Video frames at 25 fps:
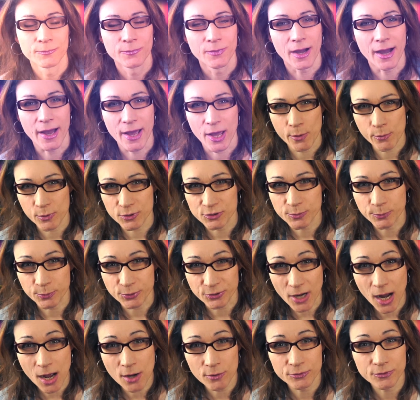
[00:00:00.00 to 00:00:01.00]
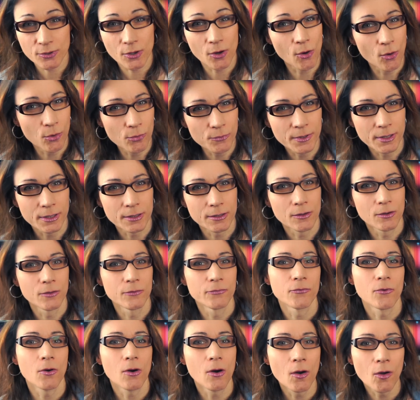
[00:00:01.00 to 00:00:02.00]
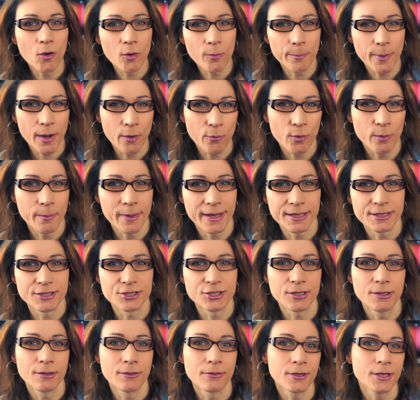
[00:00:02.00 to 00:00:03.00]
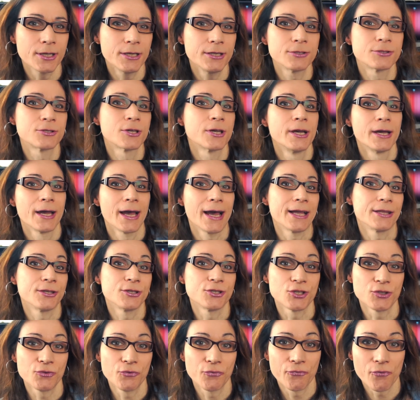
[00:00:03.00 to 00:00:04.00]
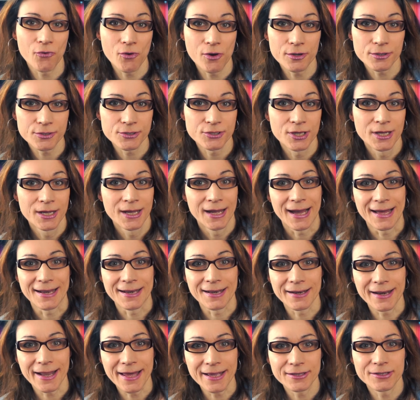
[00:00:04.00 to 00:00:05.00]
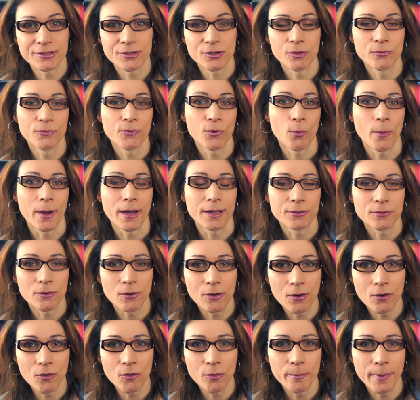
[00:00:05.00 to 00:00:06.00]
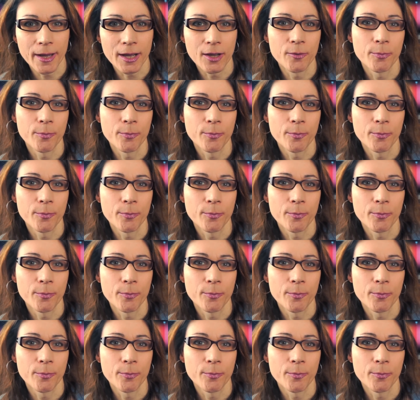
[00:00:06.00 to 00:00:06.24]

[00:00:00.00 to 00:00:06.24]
I was proud owner of all Power Mac G threes and G fours, and later of quite all Mac